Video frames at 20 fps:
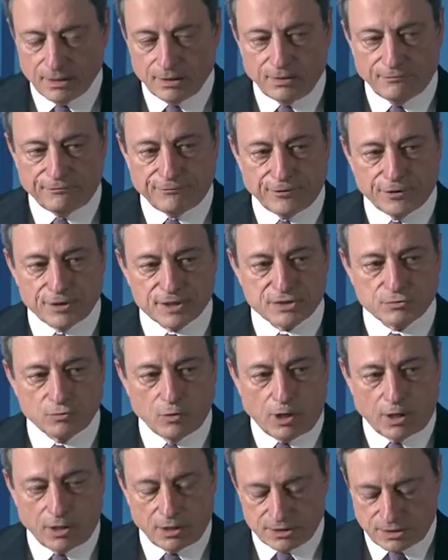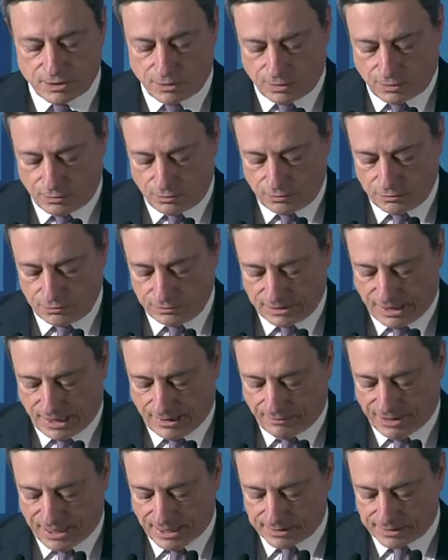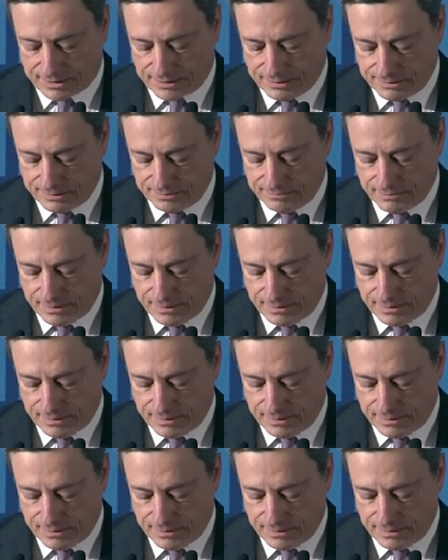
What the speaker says: The first was through direct